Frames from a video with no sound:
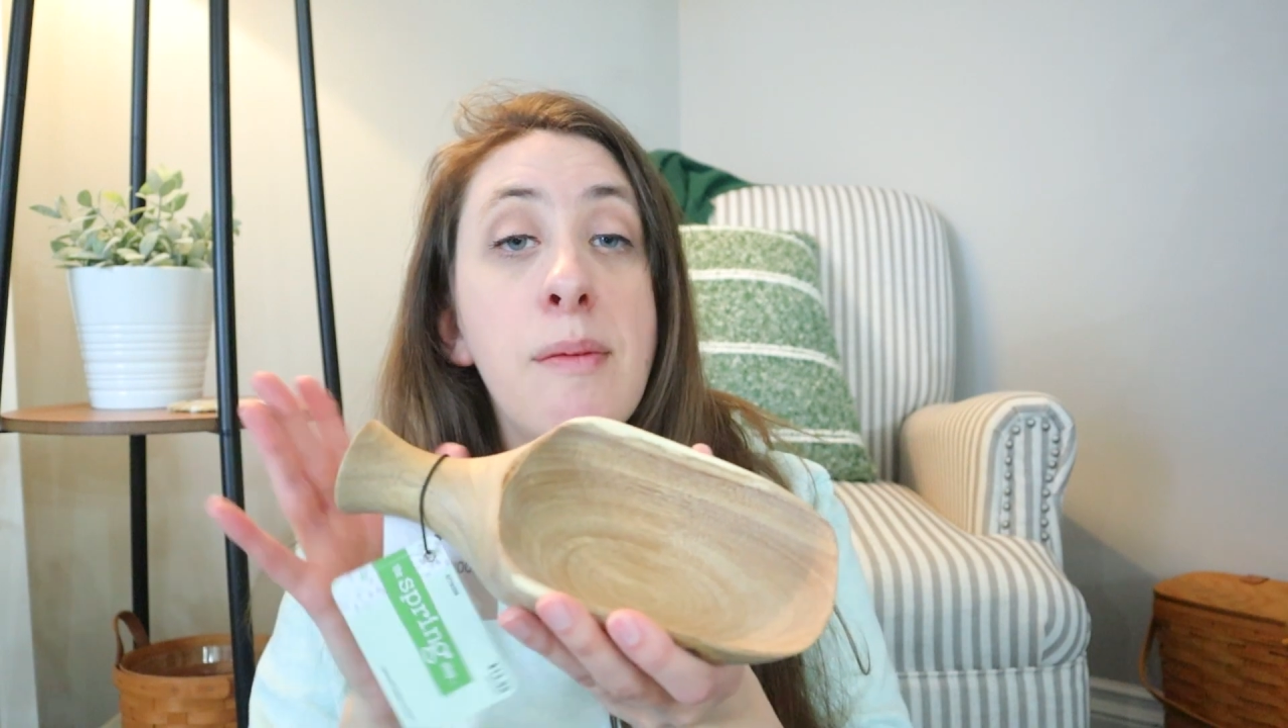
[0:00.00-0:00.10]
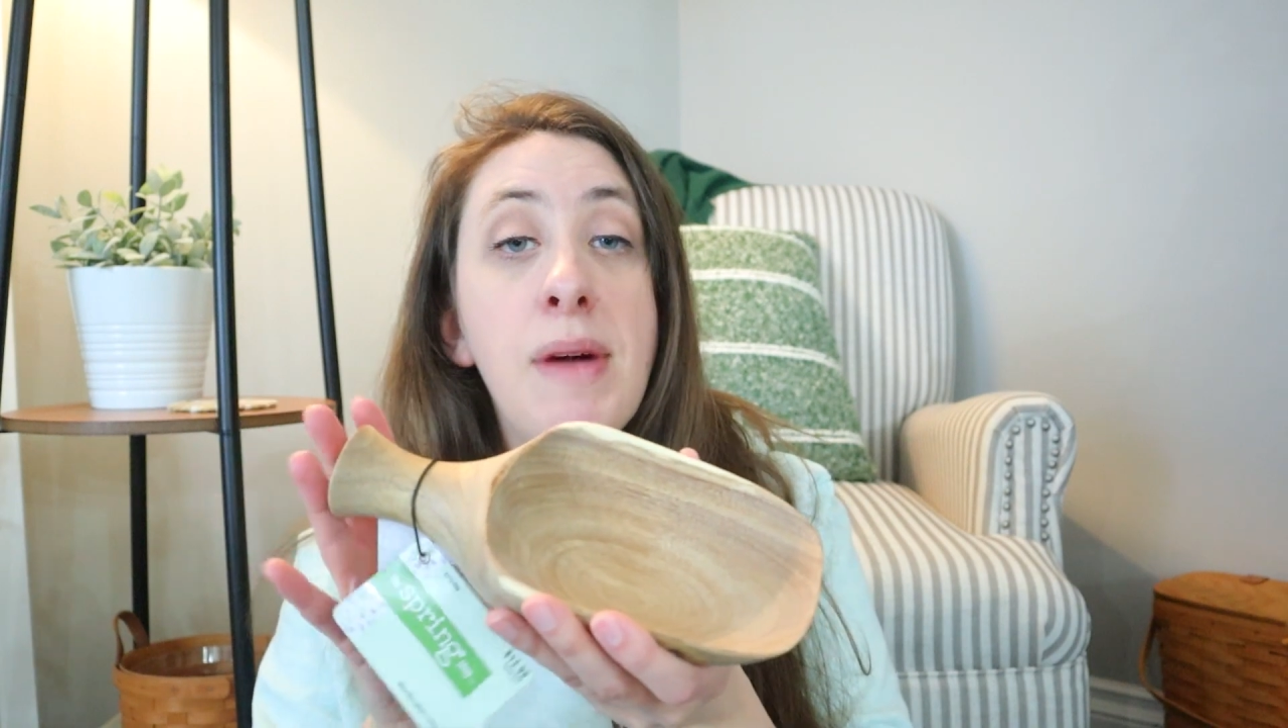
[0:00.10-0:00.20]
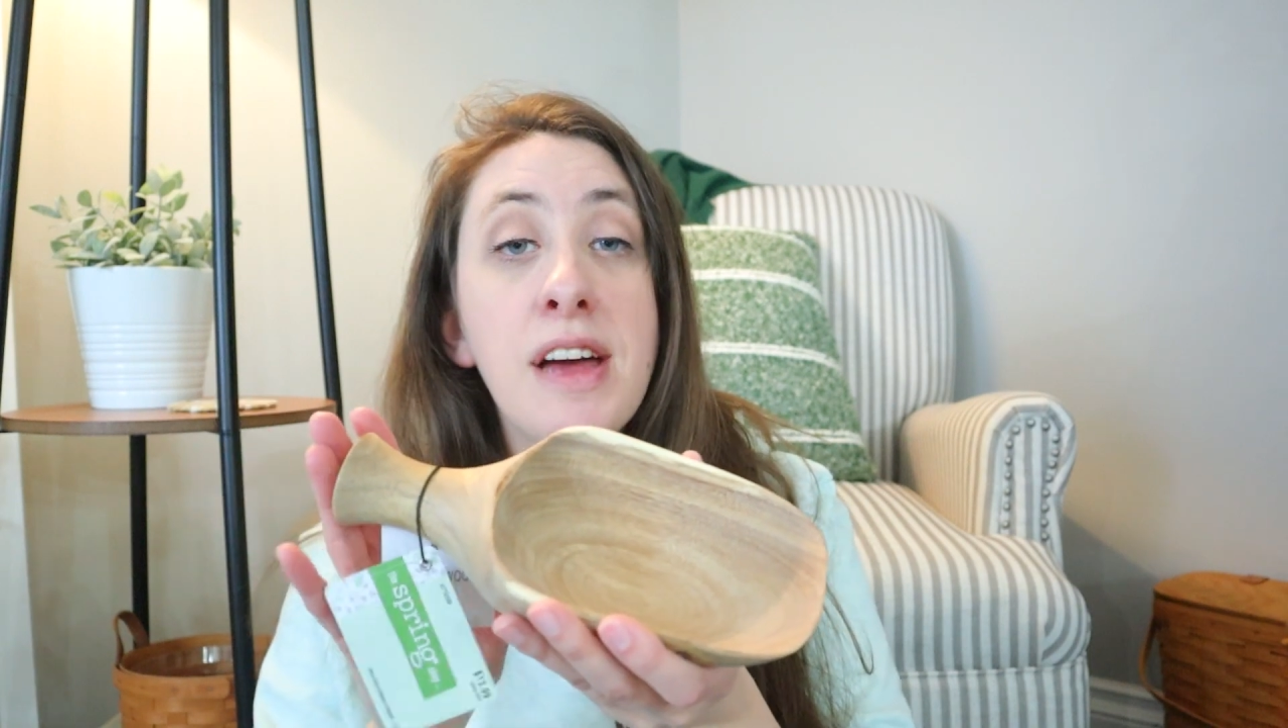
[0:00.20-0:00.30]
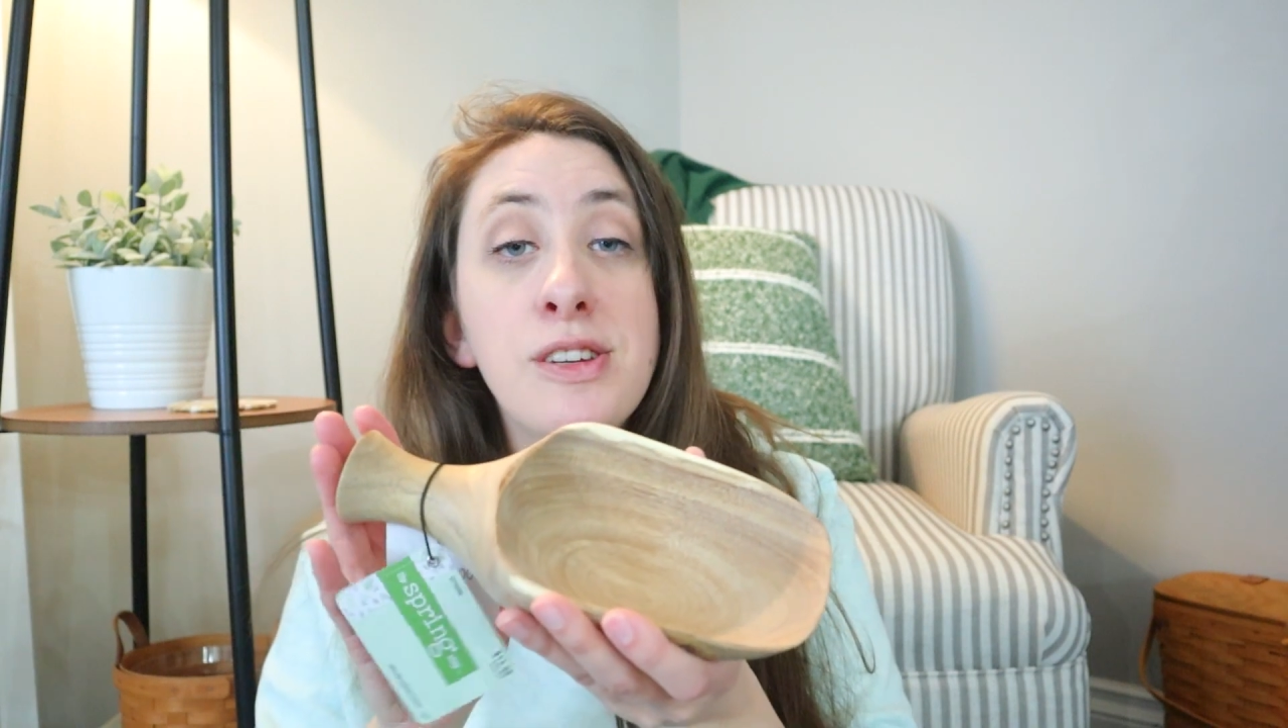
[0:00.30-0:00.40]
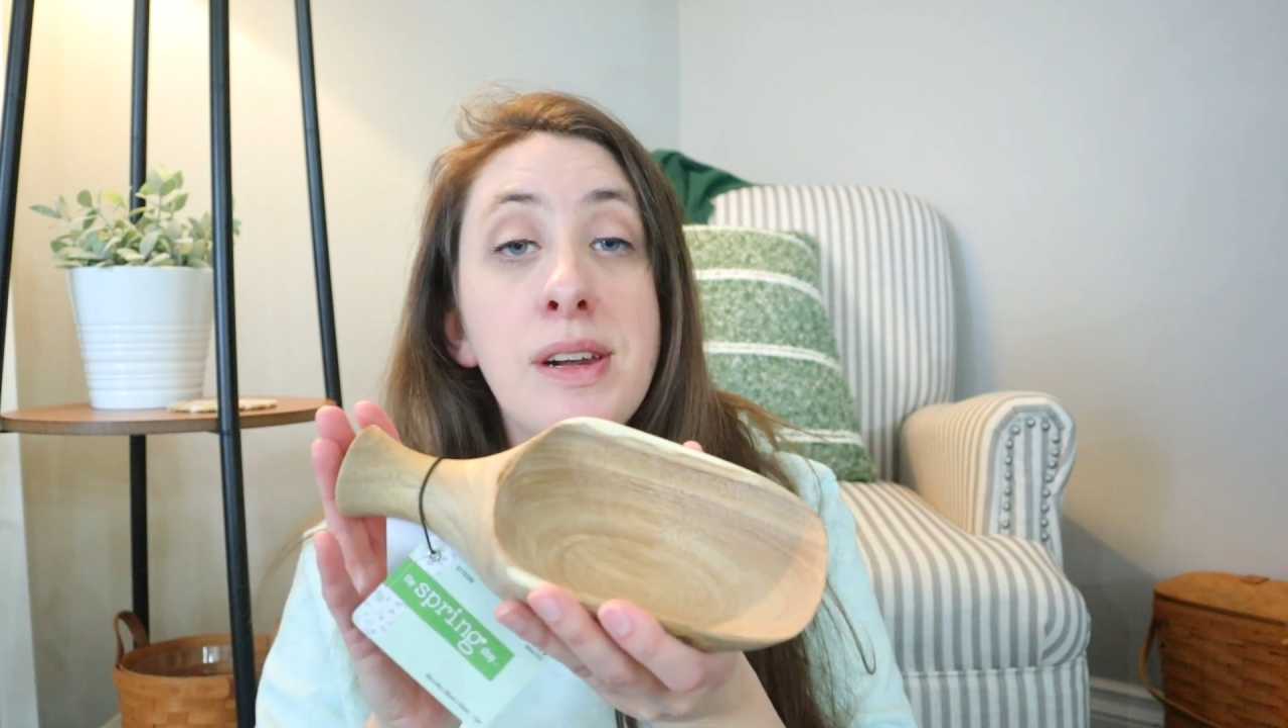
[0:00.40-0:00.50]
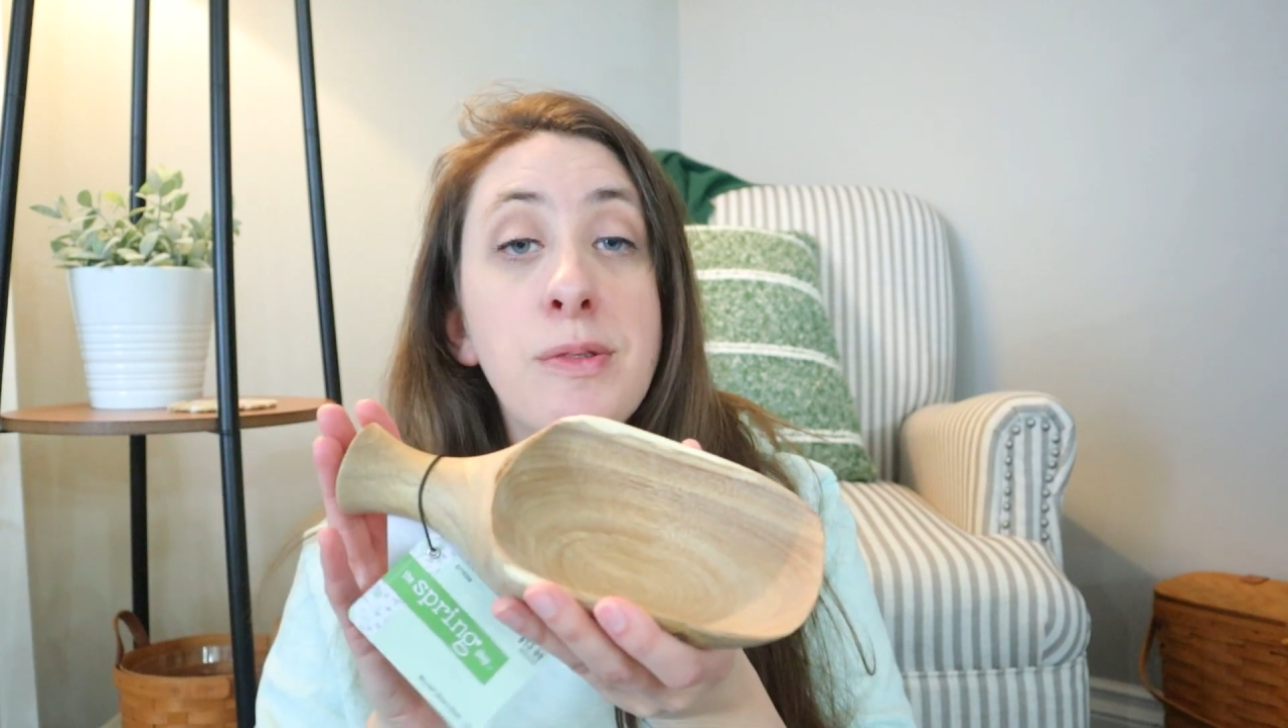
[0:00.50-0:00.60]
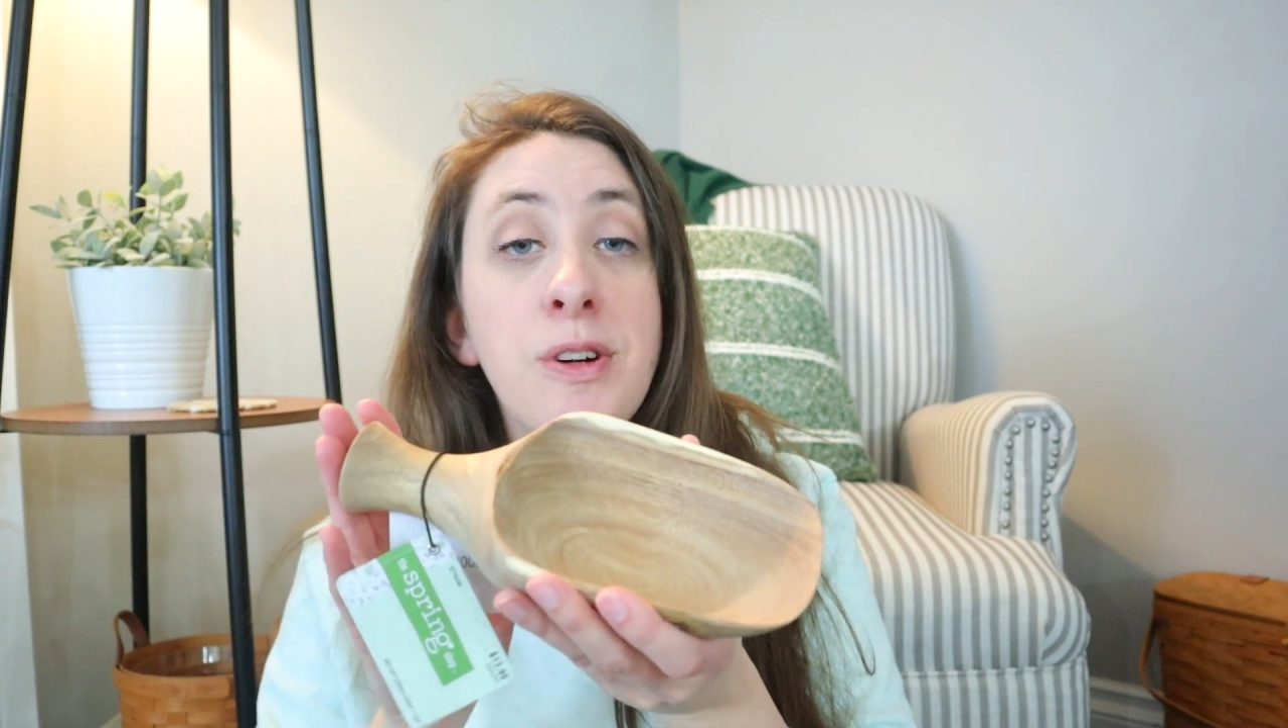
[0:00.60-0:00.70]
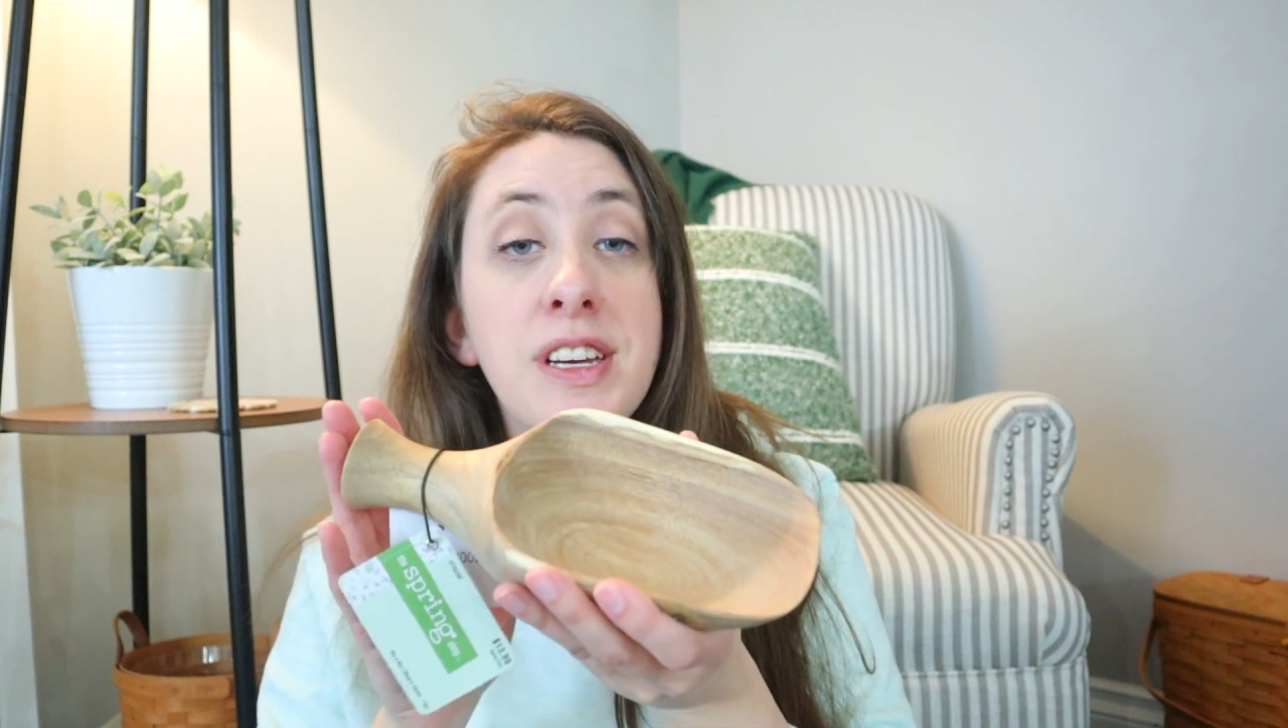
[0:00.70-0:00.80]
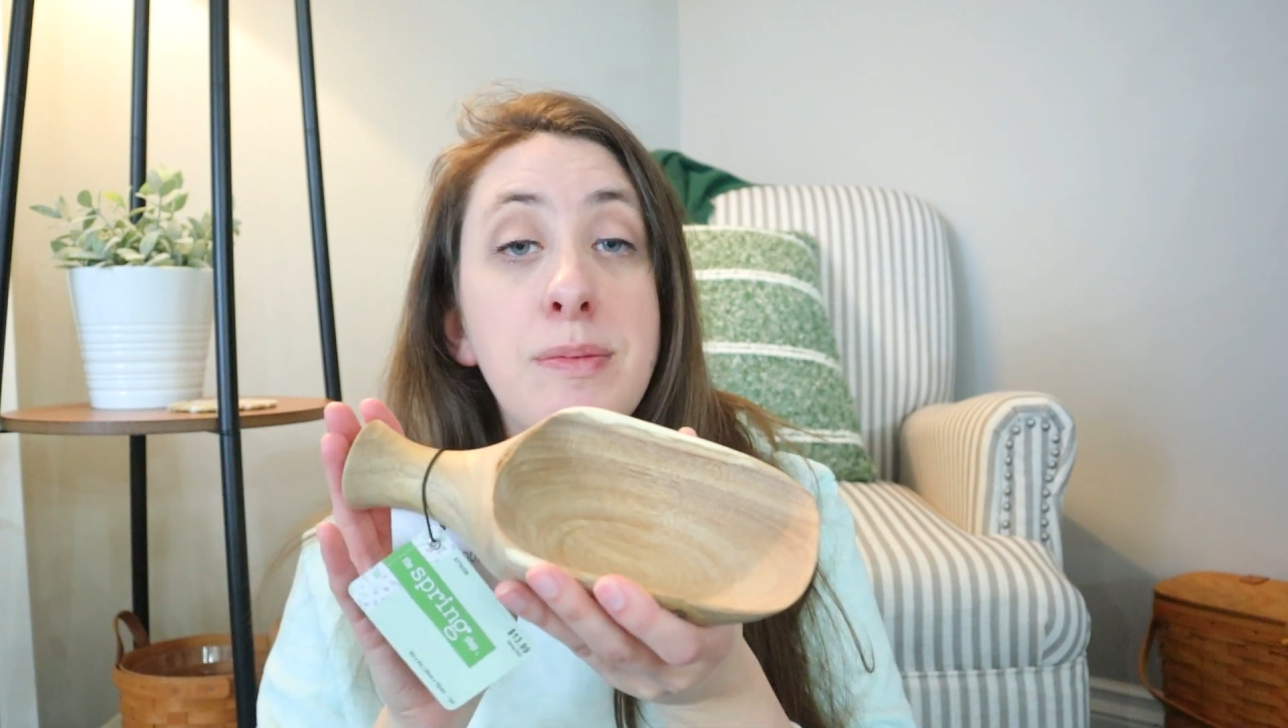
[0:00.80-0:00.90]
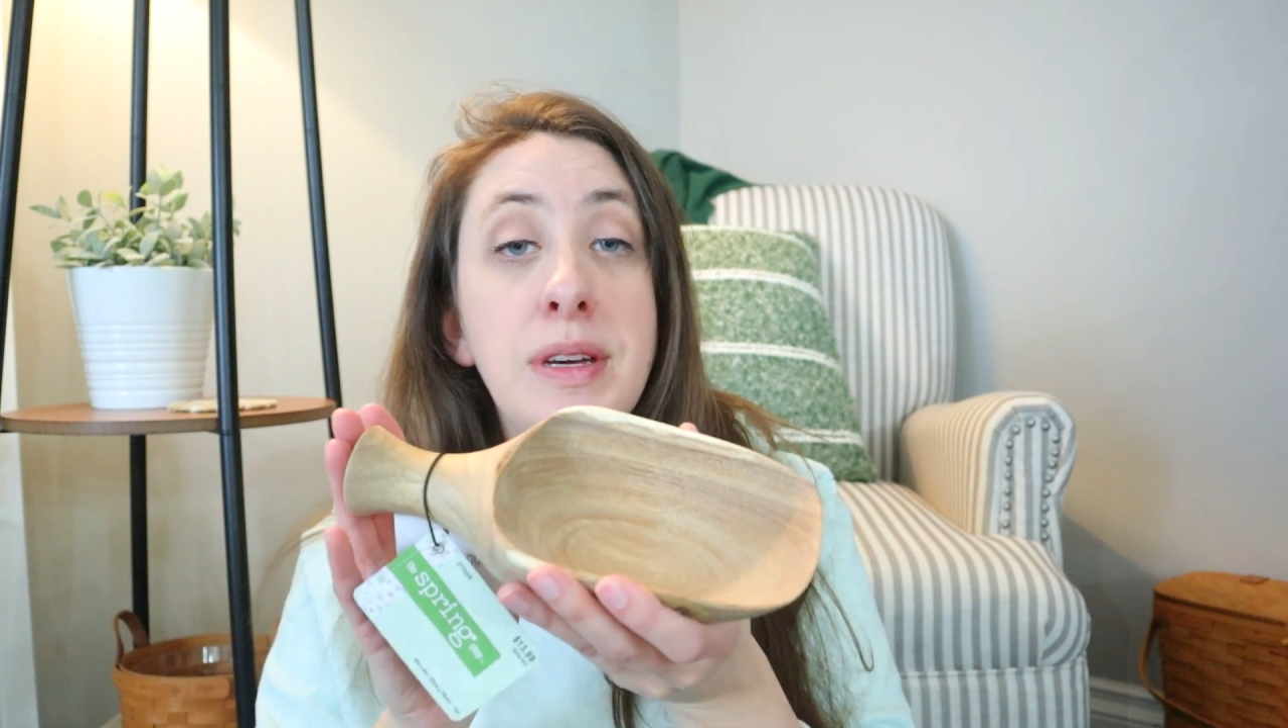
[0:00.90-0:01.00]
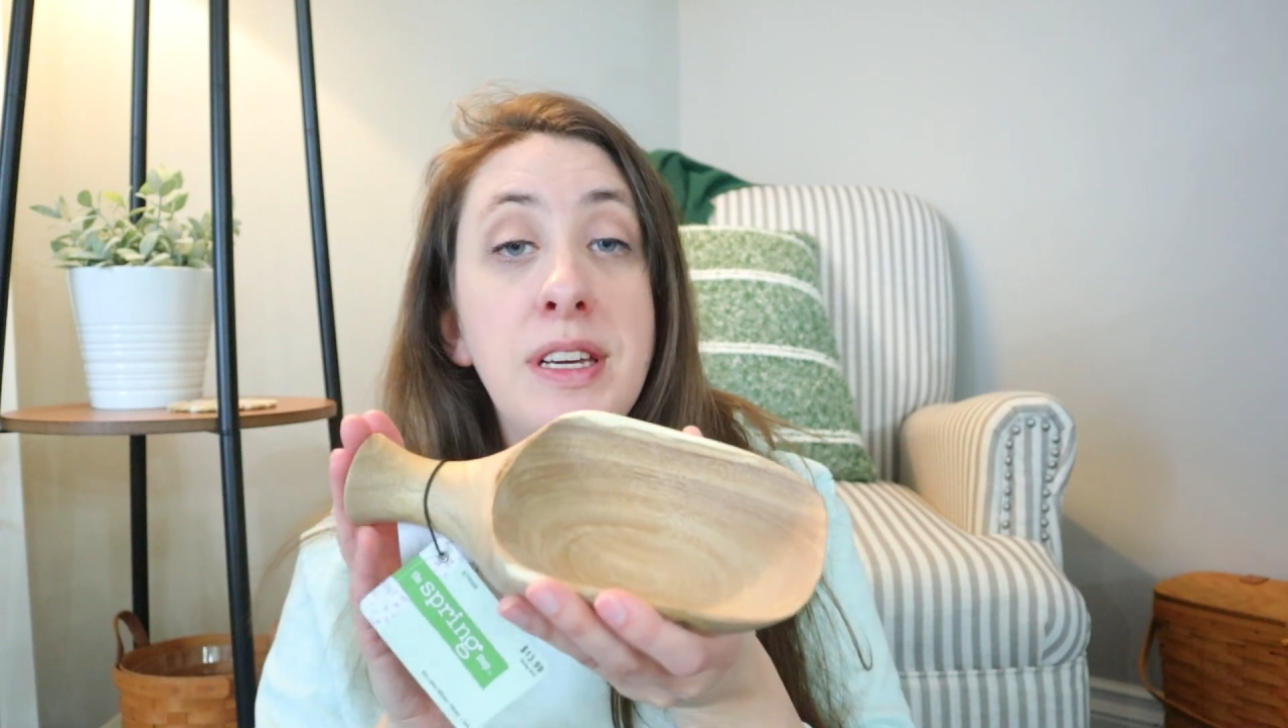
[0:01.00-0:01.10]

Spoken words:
imagine I'm going to be